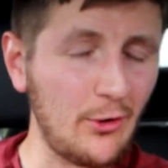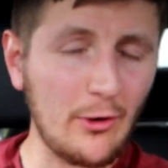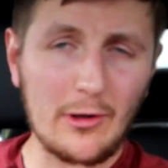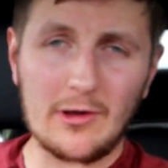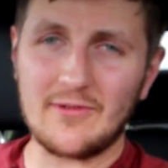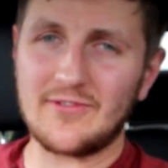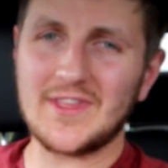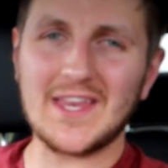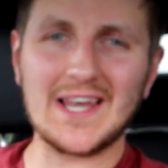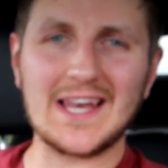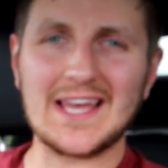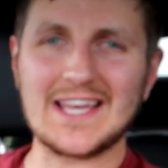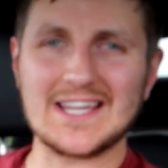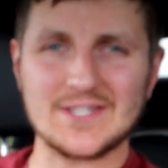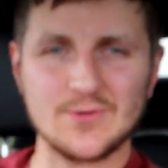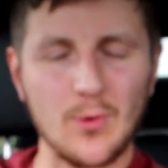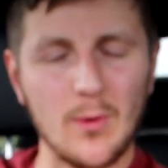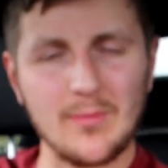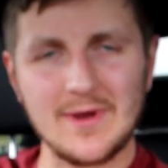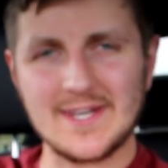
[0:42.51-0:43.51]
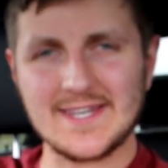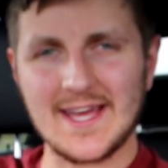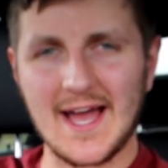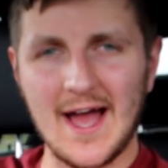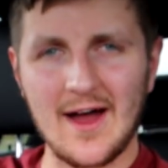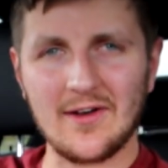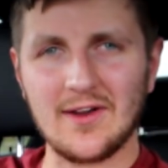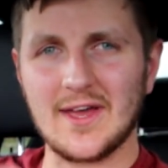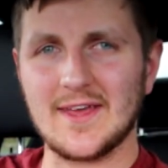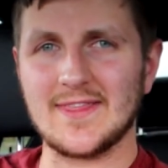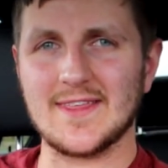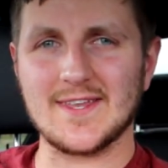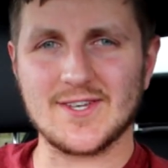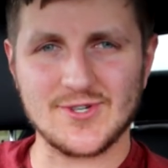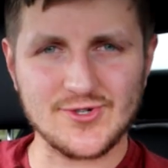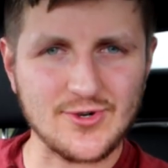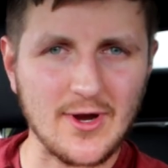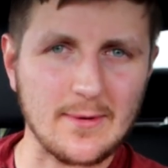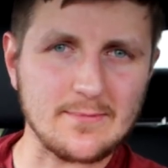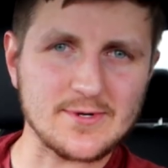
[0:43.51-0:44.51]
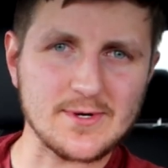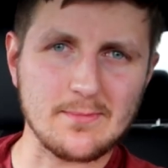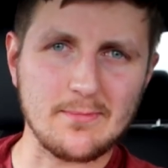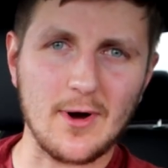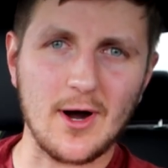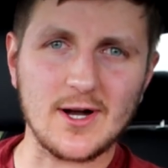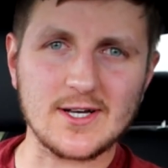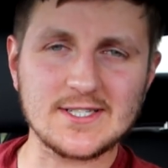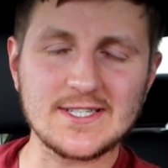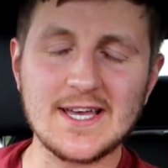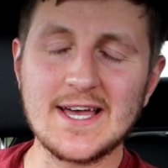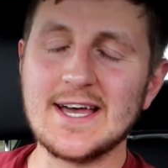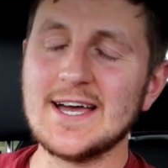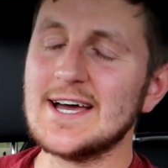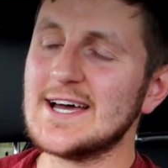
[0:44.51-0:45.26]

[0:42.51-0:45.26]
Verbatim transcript: All of the links will be down in the description box.